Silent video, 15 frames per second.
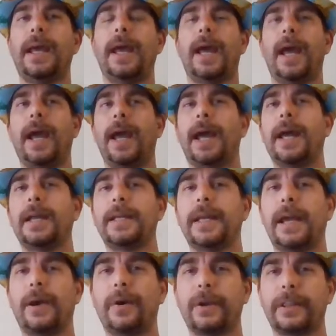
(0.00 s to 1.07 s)
And
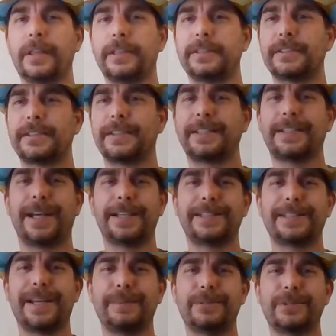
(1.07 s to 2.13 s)
yeah, I think his guy's
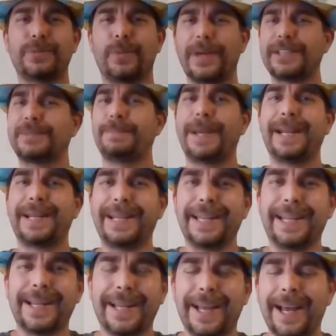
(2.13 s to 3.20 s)
name is Wes
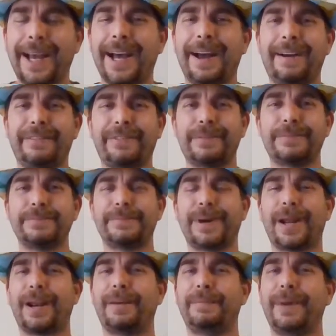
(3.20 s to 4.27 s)
Bentley, from
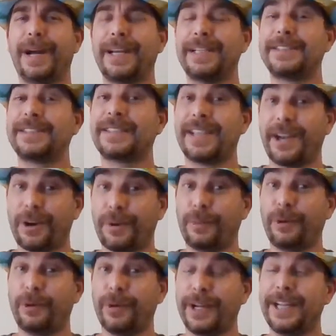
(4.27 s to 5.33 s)
Puddle of Mud. It's
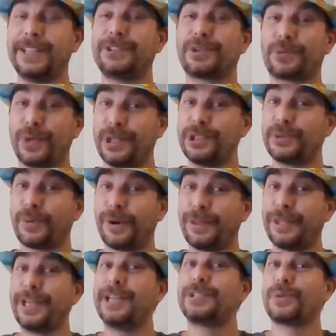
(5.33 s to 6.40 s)
terrible. It's cringeworthy.
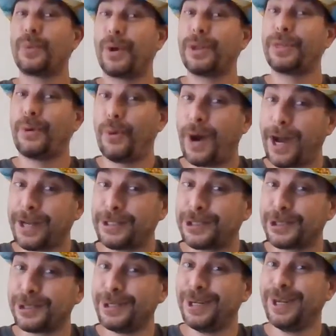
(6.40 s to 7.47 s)
It's worth a watch.